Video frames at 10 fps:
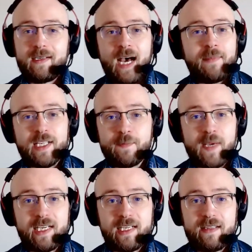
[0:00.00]
I'm not
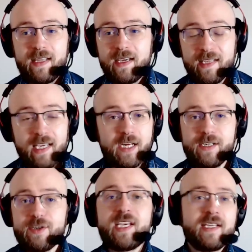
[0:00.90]
spending anything. The
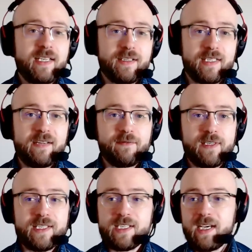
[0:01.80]
carriers can't tell the
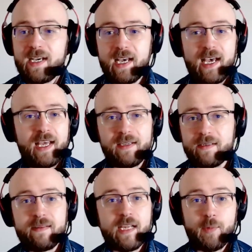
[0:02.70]
difference. And
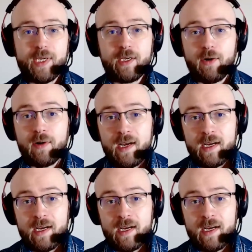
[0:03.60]
there we go.